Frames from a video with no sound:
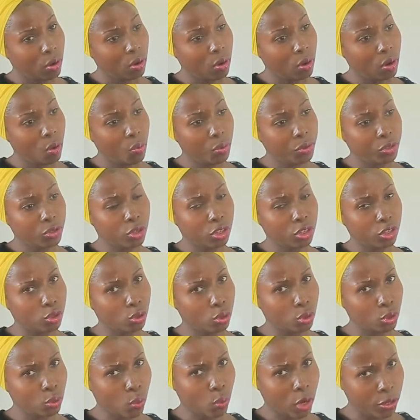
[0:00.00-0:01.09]
Or we just
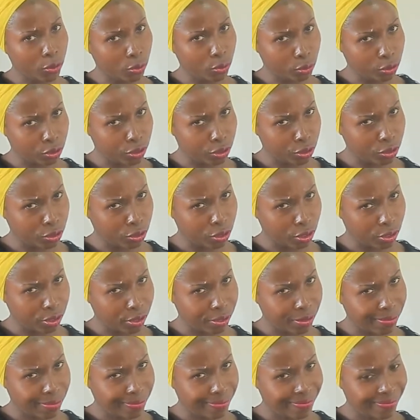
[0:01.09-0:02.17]
don't want those insects?
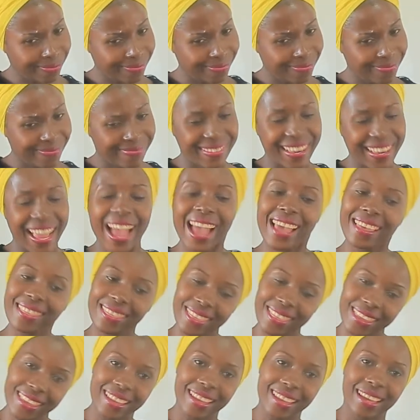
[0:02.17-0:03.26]
I
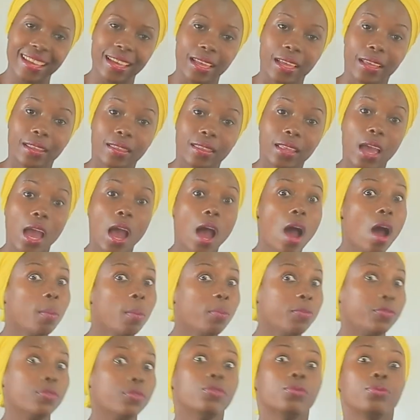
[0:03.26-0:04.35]
think they're
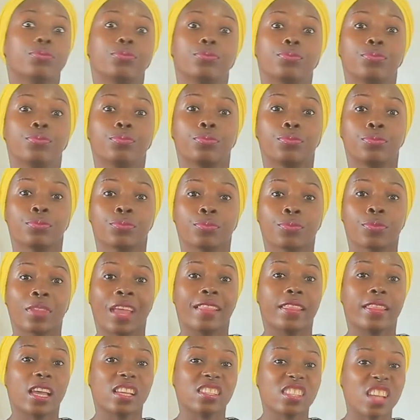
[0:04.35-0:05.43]
harmful.
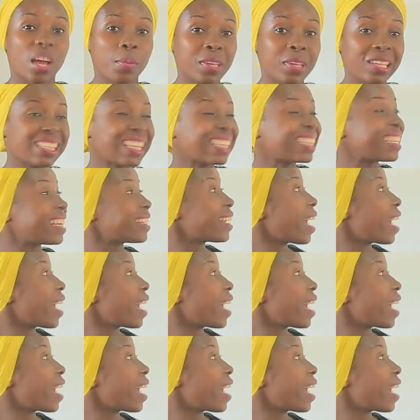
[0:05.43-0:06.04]
There are some insects that